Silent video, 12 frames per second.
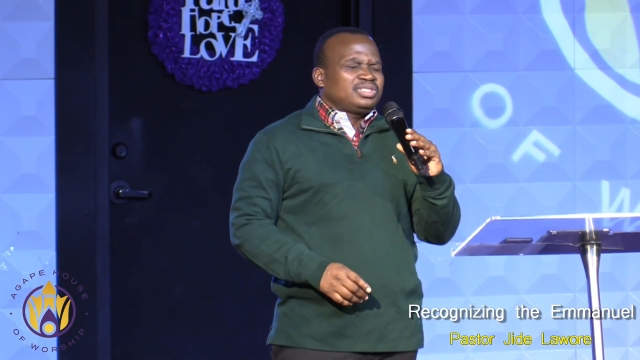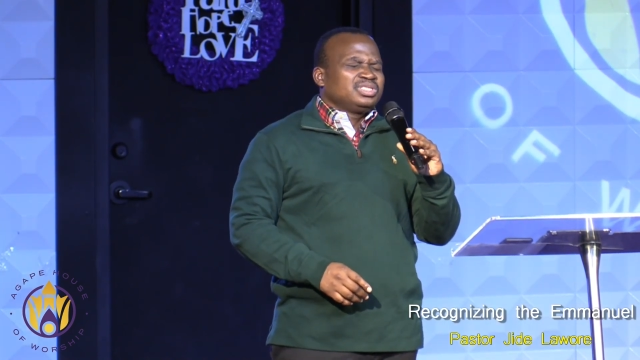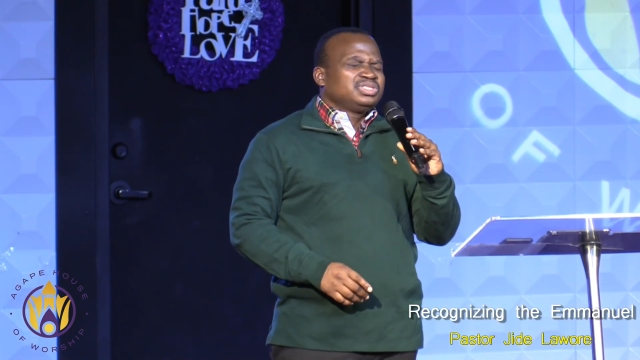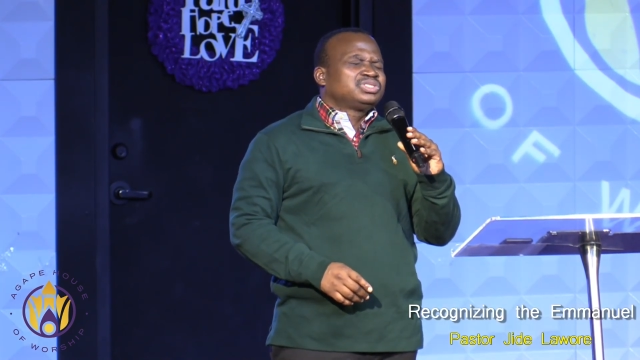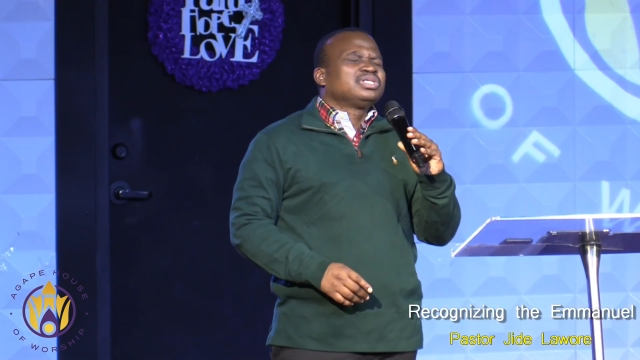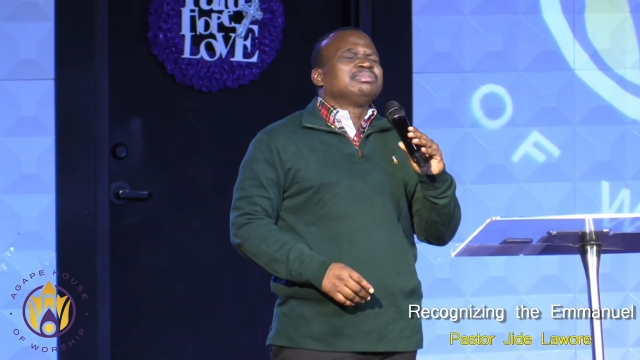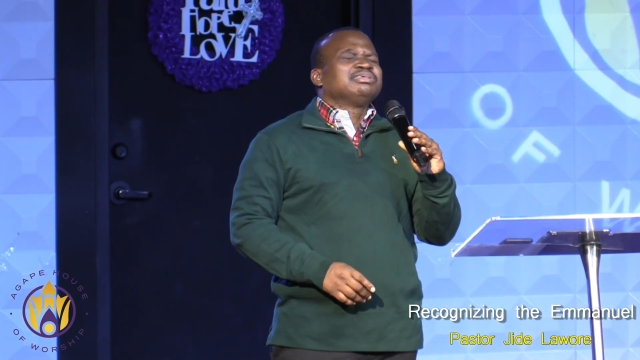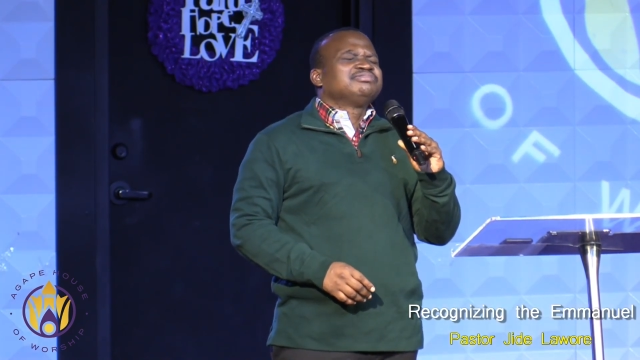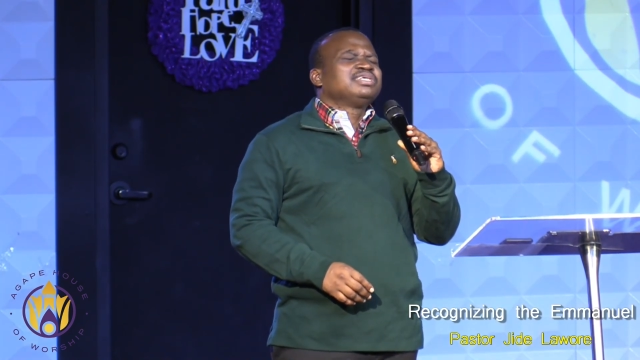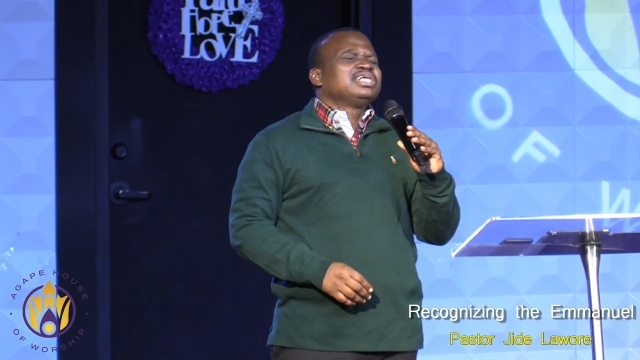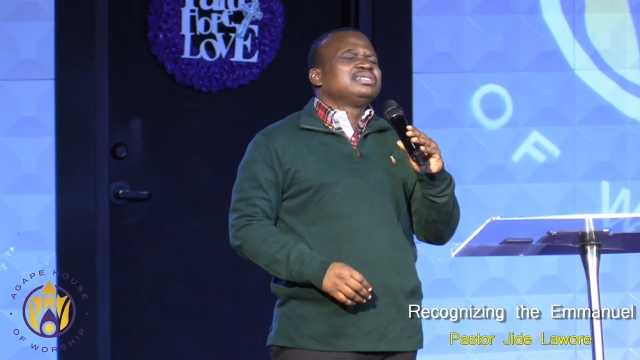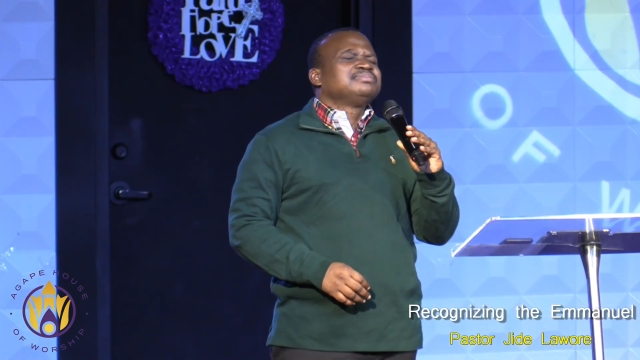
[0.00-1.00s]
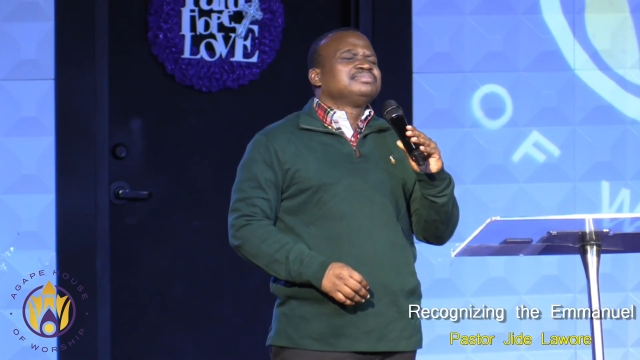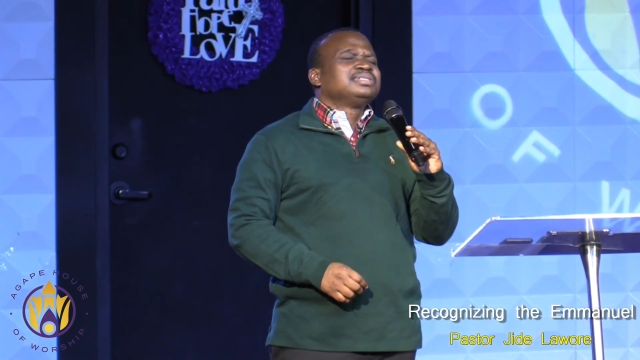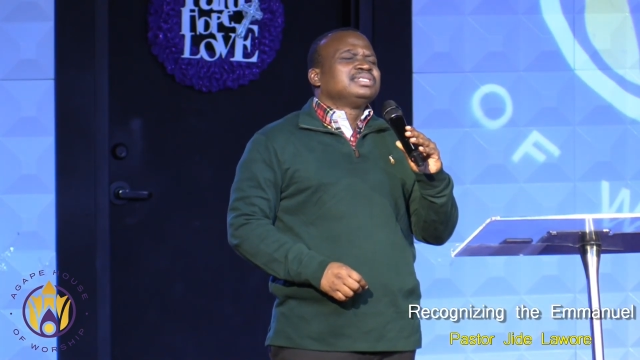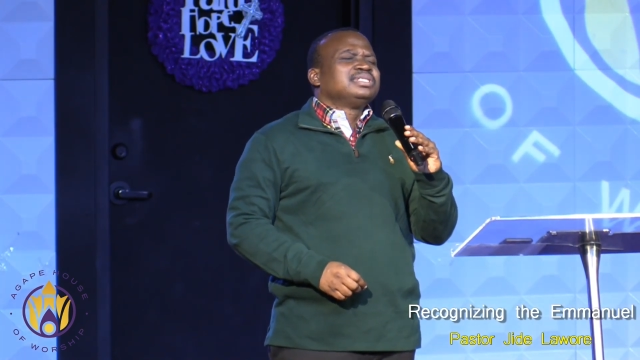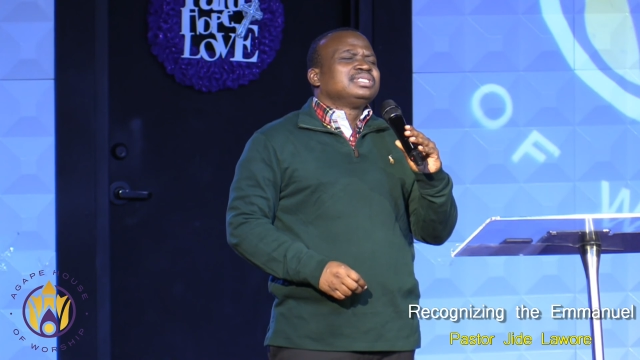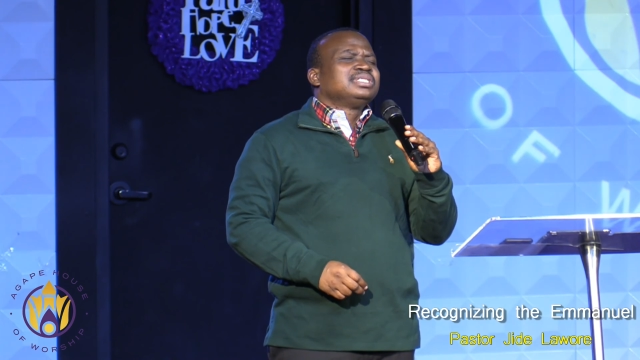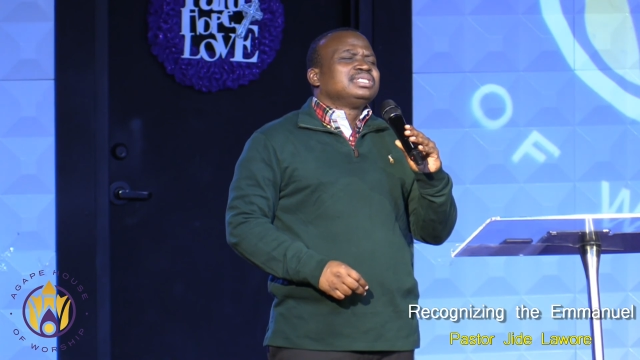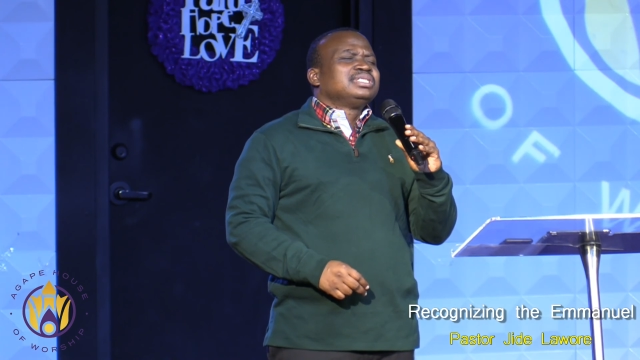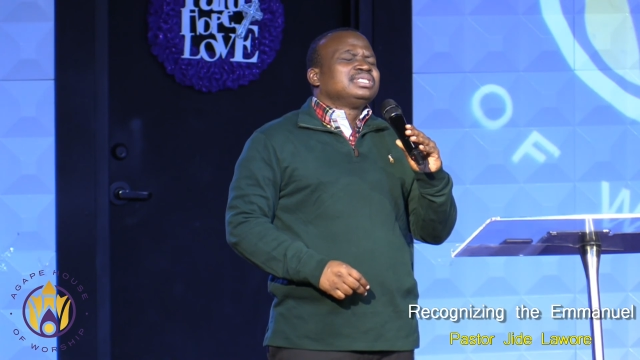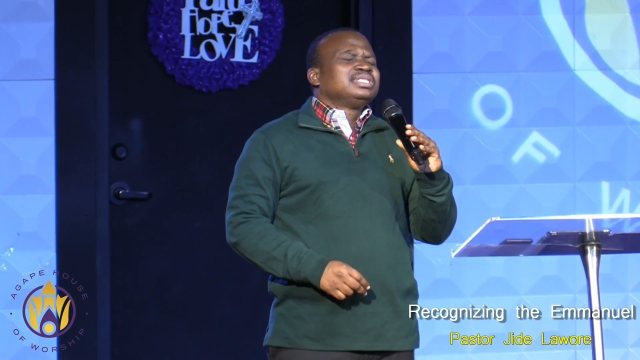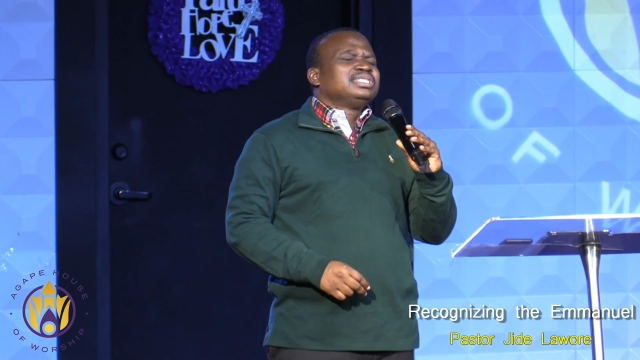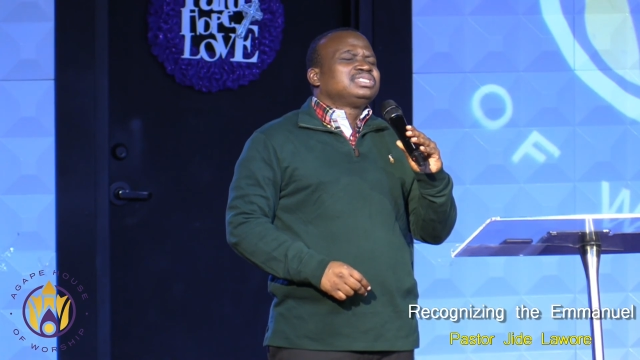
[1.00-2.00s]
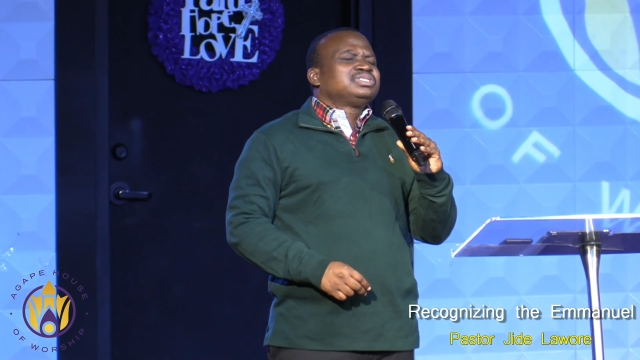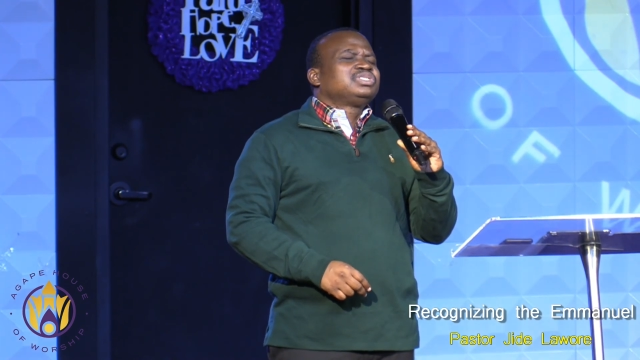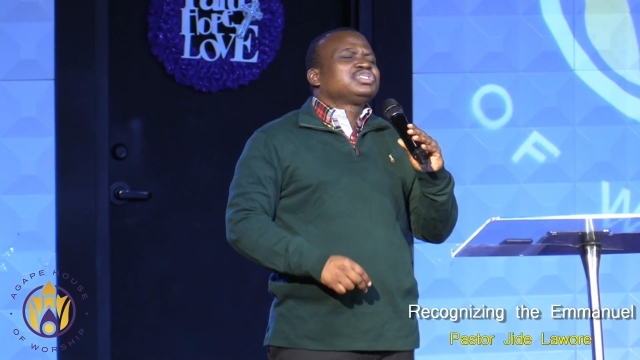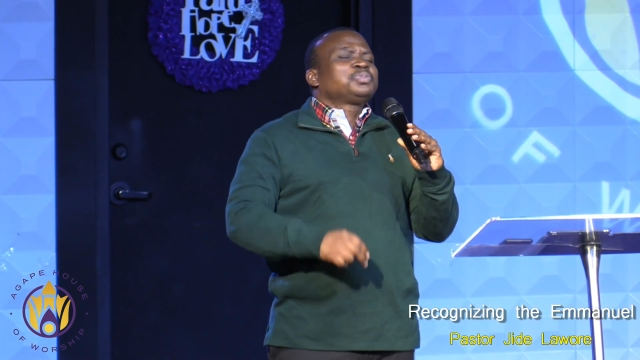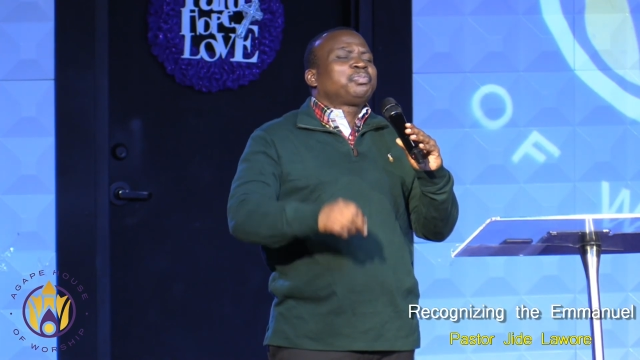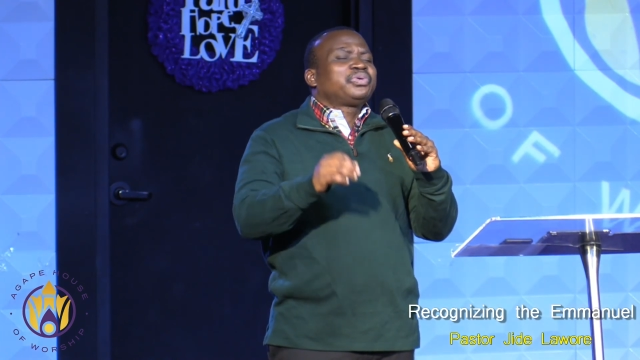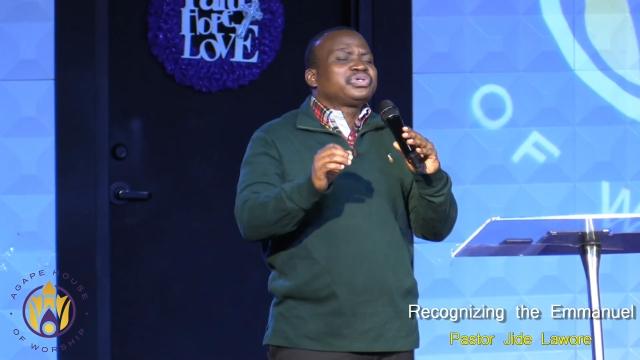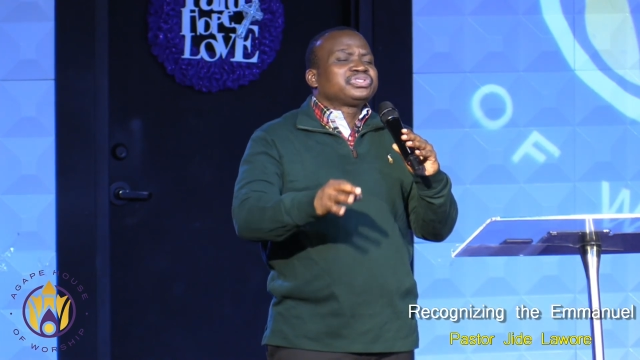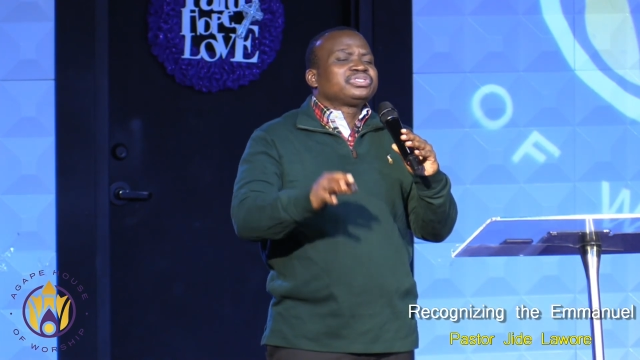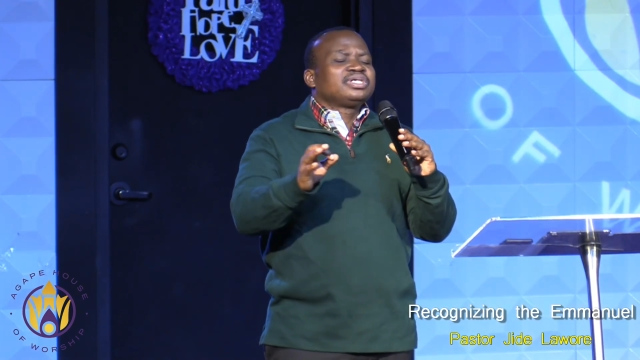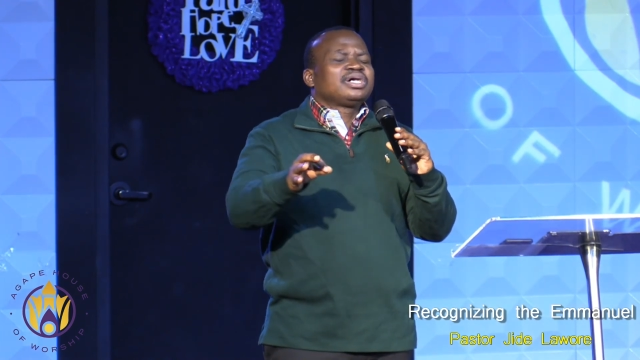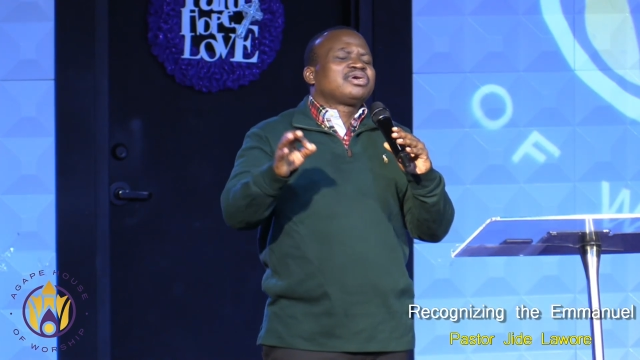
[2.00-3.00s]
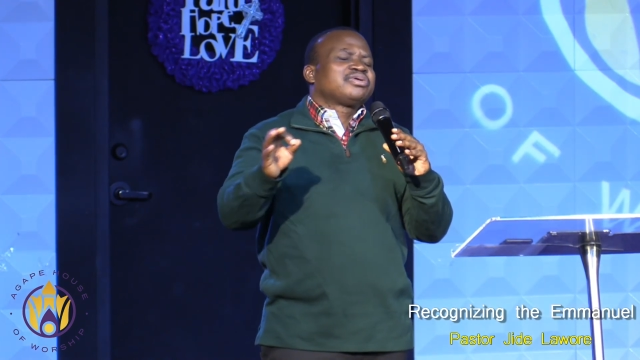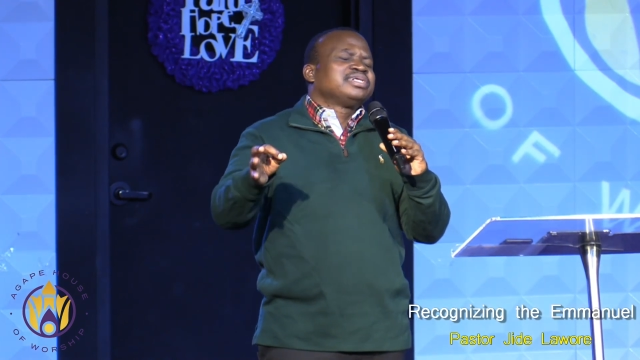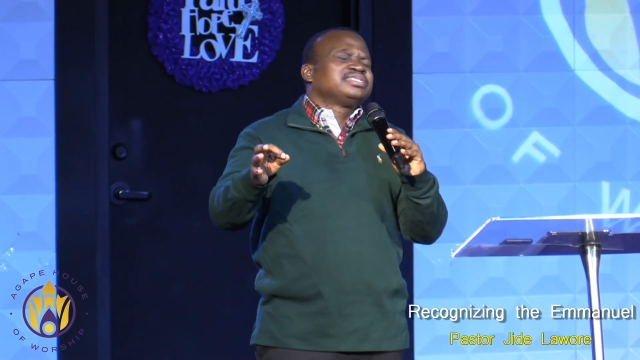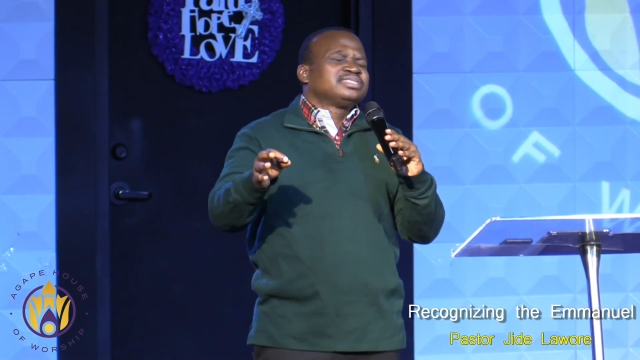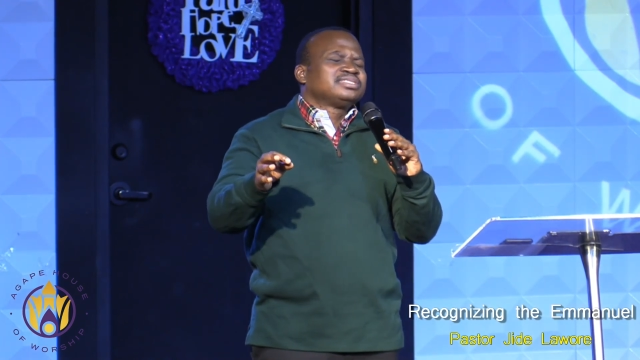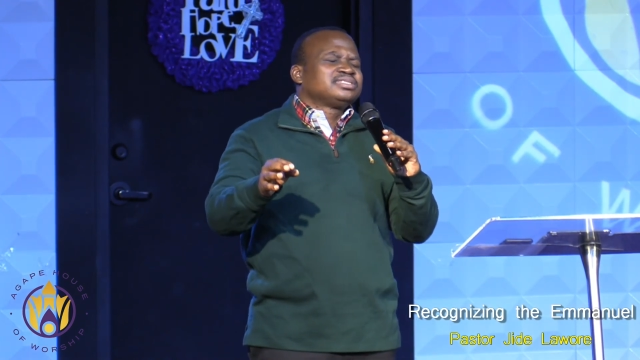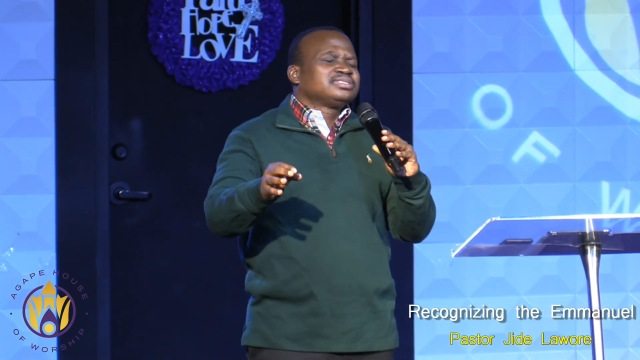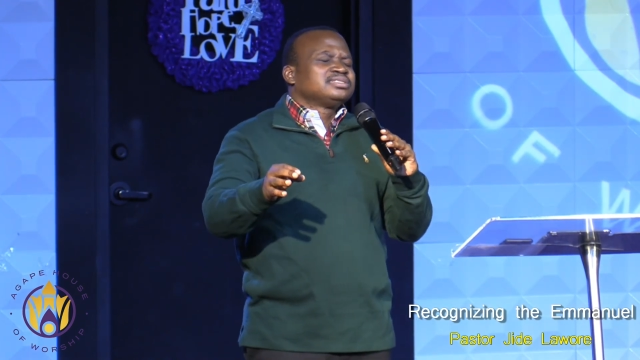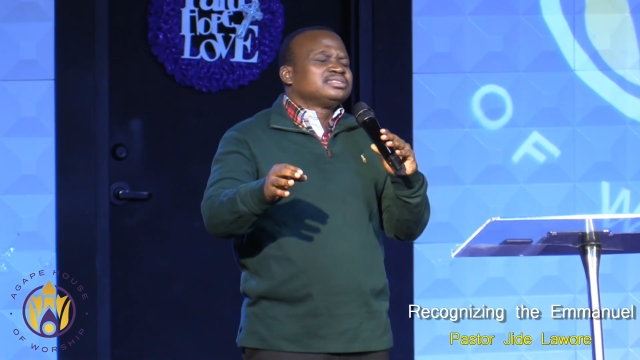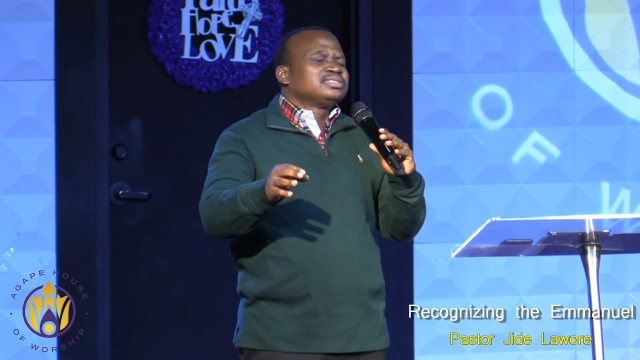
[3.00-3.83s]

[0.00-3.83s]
Some of them, it's just personal crisis.